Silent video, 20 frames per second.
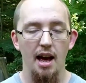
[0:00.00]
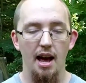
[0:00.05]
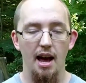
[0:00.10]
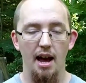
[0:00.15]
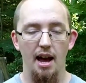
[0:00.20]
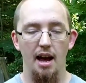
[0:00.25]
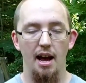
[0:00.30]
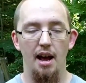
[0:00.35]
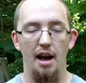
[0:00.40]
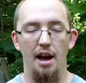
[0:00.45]

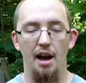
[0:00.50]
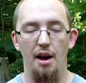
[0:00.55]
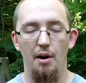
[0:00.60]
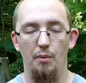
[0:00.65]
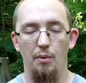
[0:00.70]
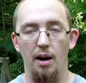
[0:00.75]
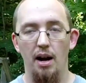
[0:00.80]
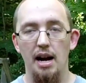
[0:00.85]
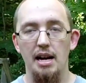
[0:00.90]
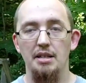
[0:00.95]

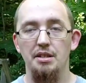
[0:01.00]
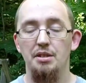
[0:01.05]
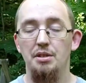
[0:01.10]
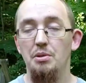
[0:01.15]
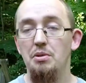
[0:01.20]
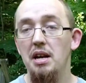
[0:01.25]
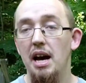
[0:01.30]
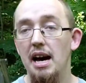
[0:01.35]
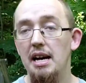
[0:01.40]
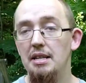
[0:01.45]
Whereas
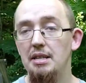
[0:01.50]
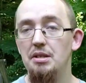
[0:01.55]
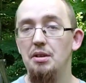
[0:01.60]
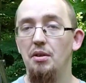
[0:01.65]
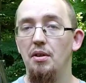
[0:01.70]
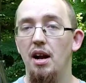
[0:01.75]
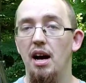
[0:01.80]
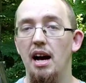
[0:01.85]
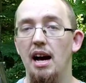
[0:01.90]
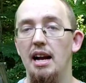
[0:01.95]

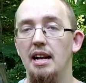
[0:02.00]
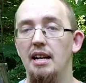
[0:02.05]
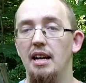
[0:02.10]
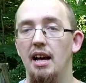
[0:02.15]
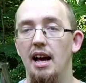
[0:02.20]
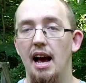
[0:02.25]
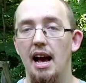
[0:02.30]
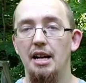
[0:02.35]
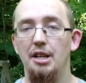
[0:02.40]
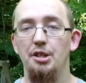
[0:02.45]
dutasteride
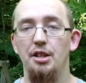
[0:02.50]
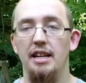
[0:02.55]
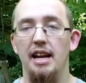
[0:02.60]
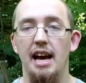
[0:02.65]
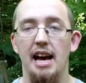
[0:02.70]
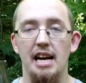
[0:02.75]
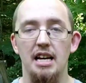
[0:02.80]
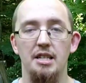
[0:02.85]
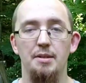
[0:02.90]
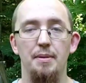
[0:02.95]
actually
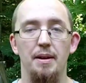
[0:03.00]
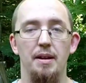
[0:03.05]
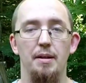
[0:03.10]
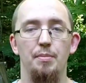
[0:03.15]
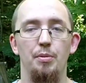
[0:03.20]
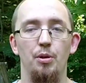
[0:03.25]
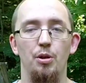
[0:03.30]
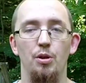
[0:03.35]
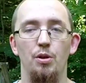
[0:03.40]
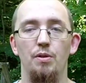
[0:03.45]
has been
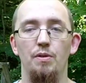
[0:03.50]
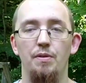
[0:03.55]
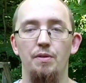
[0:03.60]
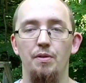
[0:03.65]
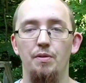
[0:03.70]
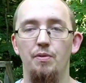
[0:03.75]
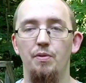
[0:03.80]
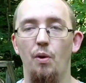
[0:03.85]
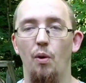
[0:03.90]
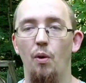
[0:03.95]

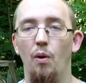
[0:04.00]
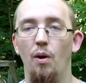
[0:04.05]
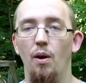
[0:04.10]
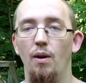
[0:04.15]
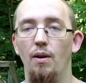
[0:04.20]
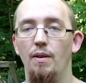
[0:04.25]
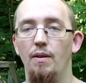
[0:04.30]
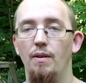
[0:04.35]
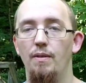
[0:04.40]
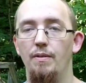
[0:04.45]
approved
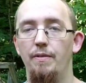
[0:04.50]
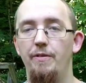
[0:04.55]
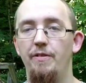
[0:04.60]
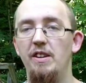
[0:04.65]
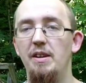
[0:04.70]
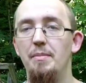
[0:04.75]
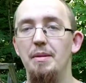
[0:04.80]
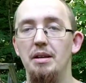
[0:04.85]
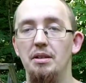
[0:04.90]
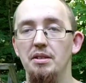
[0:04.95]
for
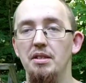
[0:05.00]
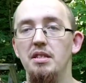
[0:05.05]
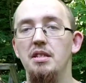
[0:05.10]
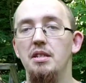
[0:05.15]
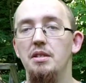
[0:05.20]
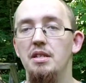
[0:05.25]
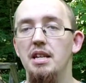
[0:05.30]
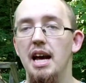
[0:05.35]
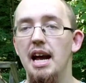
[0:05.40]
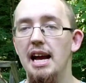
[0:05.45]
females
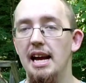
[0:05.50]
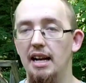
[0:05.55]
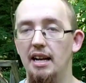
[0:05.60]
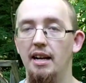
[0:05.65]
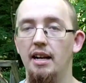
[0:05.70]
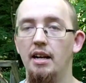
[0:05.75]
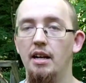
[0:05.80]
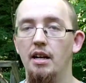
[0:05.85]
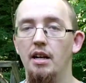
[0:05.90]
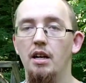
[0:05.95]
to take,
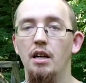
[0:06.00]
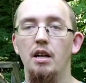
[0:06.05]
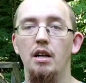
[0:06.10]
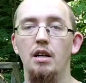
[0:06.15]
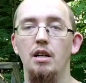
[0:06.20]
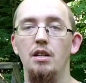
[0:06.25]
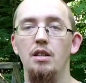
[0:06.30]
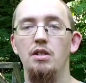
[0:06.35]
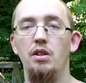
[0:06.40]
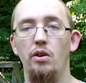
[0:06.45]

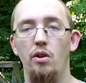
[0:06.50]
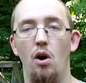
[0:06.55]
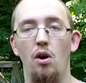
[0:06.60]
so